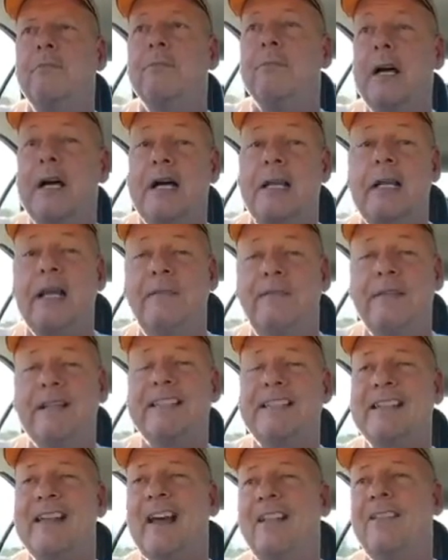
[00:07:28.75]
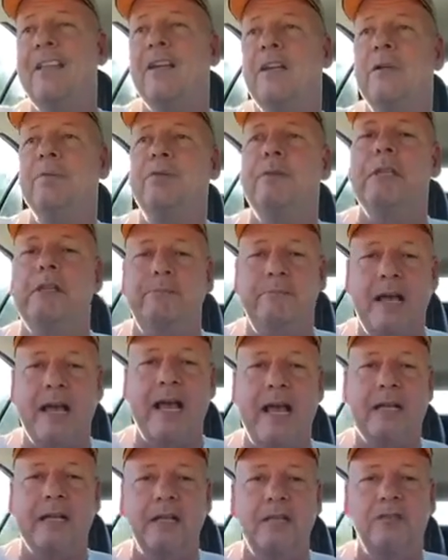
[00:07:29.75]
But if it's not the complete
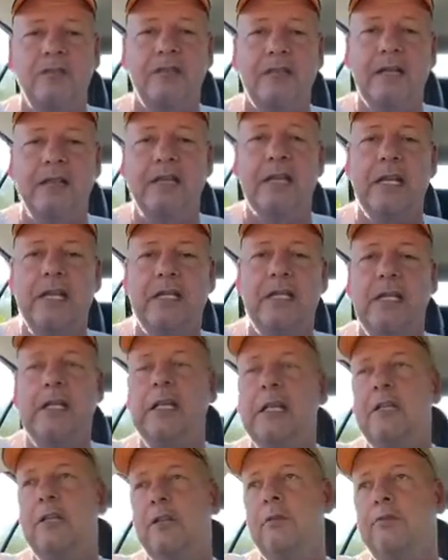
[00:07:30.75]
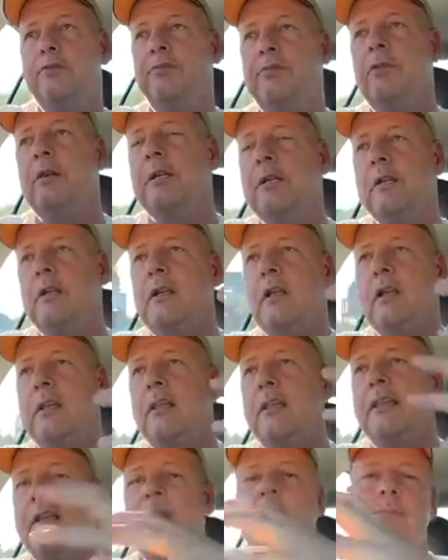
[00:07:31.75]
package that they need to put
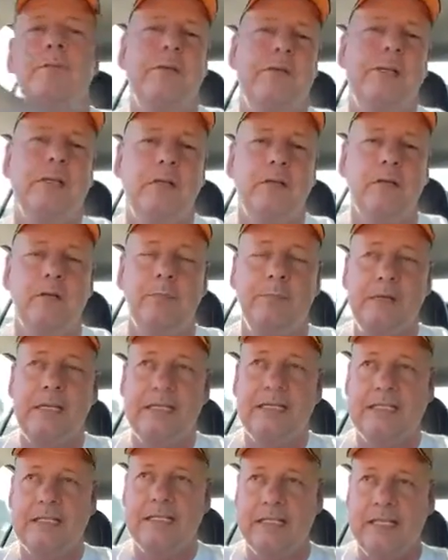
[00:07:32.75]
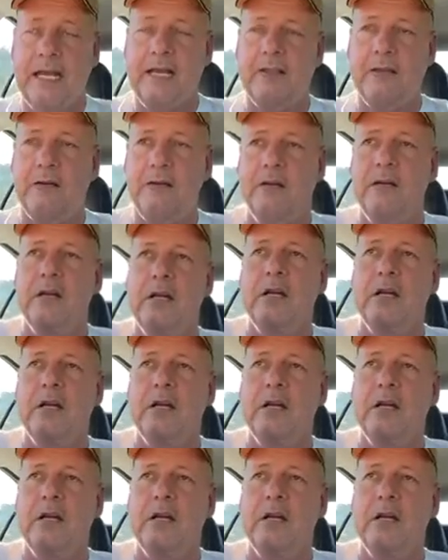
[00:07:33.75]
their particular piece together,